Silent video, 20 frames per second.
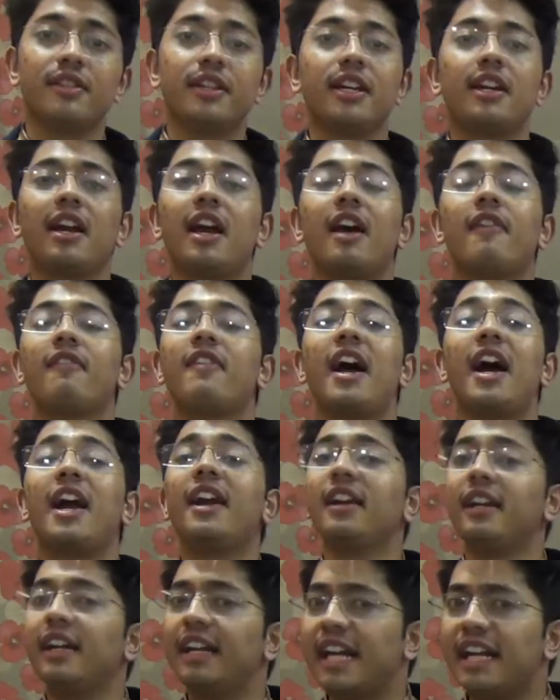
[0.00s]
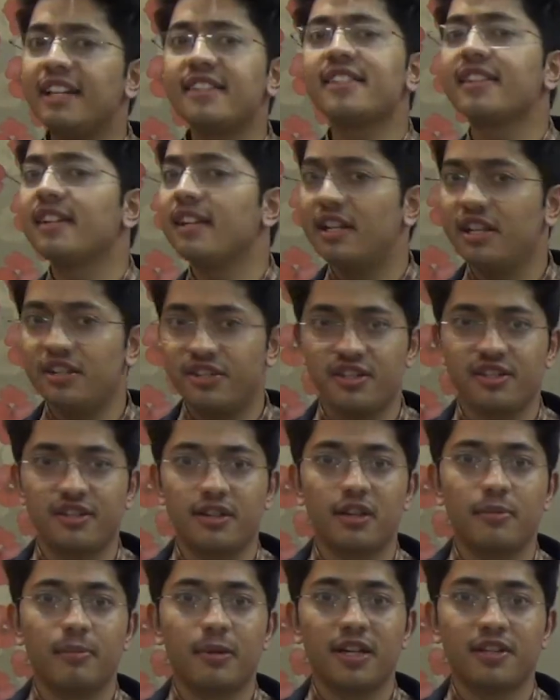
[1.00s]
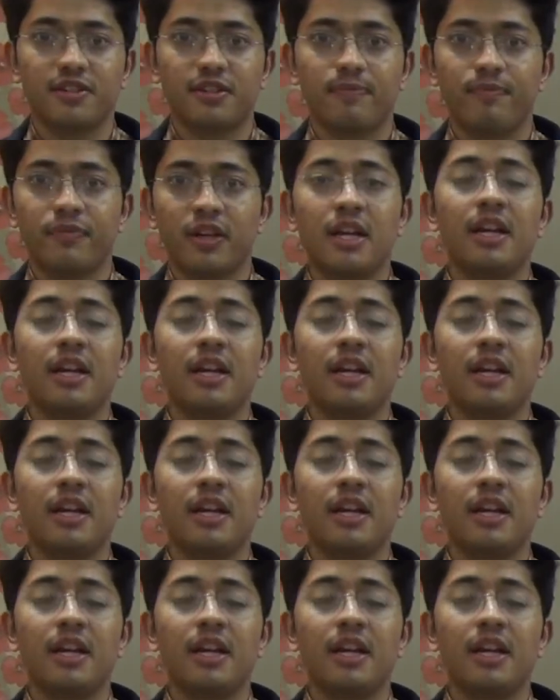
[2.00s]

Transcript: They have had tense relations in the past.